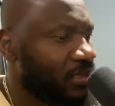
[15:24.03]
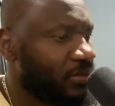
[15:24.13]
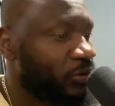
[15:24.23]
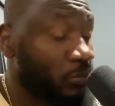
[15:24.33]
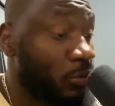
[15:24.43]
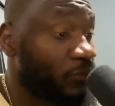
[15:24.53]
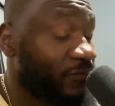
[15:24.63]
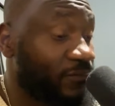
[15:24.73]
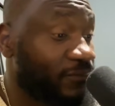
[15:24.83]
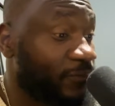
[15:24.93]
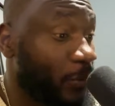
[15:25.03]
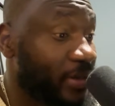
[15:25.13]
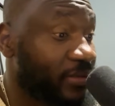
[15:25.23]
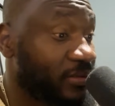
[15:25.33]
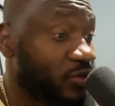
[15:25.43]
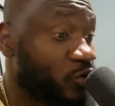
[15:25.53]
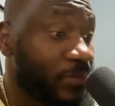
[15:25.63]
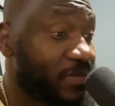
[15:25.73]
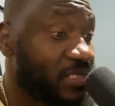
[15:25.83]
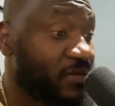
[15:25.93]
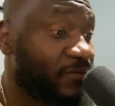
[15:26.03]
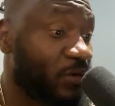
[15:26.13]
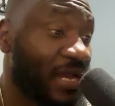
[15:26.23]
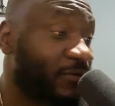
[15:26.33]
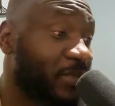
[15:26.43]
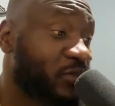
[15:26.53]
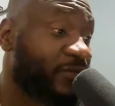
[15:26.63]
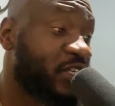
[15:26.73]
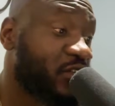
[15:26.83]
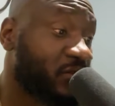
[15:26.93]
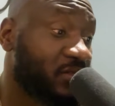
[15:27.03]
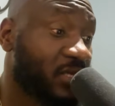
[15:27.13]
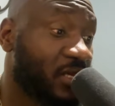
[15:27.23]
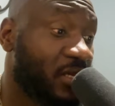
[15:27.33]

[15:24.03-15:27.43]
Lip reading: No more foreign trips for government officials.